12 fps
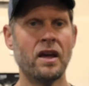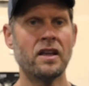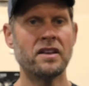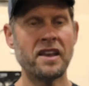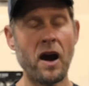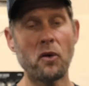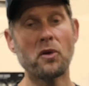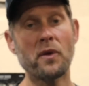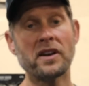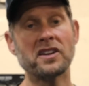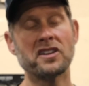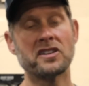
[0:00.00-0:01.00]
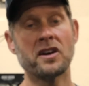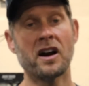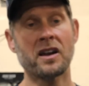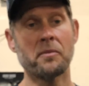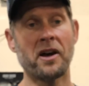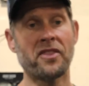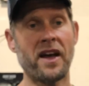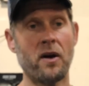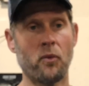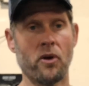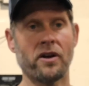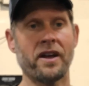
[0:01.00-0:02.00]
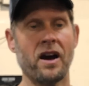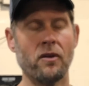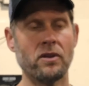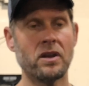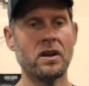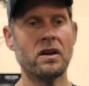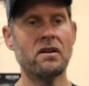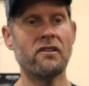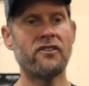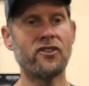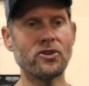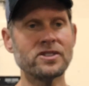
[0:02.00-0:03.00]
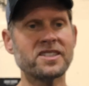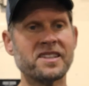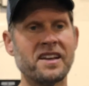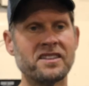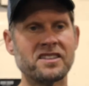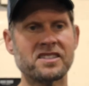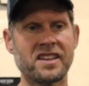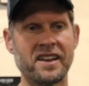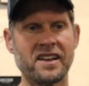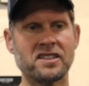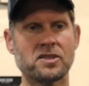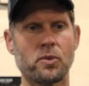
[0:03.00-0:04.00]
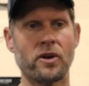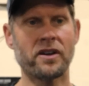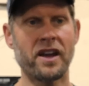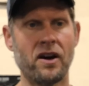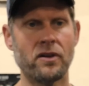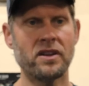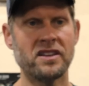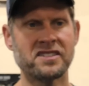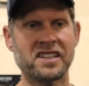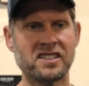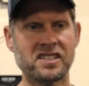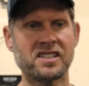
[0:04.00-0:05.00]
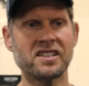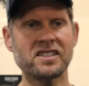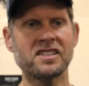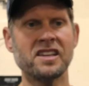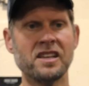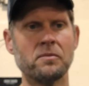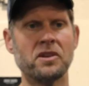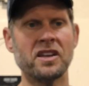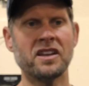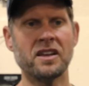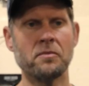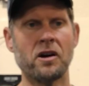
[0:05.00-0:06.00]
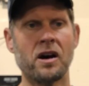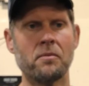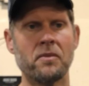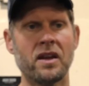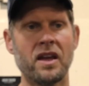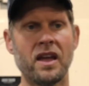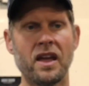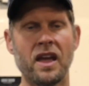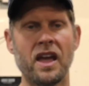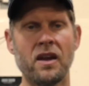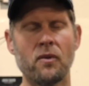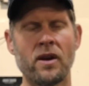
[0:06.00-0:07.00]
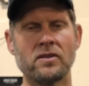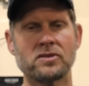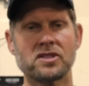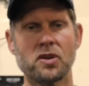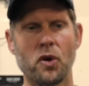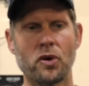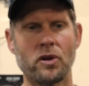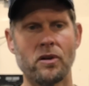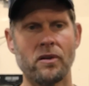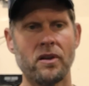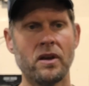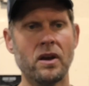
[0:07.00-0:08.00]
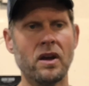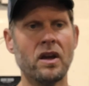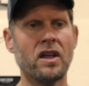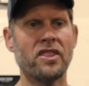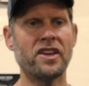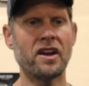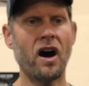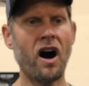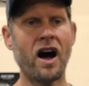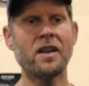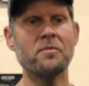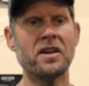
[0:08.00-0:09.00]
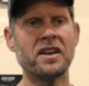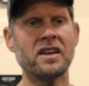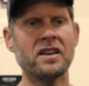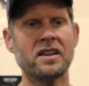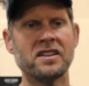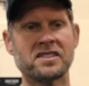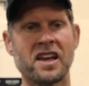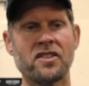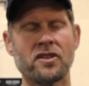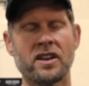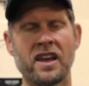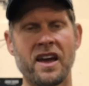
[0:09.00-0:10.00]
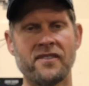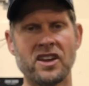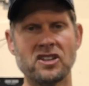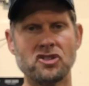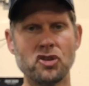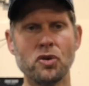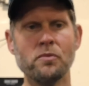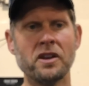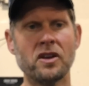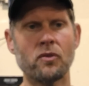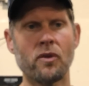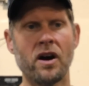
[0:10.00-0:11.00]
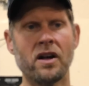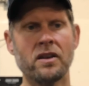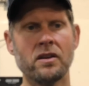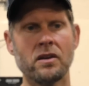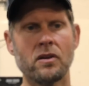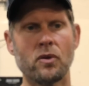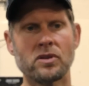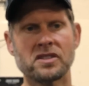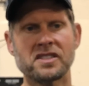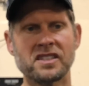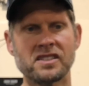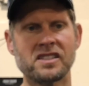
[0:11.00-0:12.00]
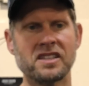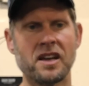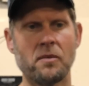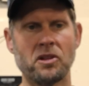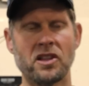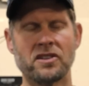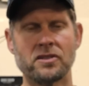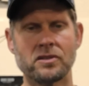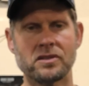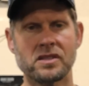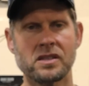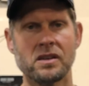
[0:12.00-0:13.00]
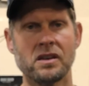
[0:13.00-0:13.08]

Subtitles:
Now we're ready to talk about that workout. Full send is today's workout. It's a 16-minute EMOM, 8 rounds total. The odd minute is either going to have a 2-minute run or 60 double unders.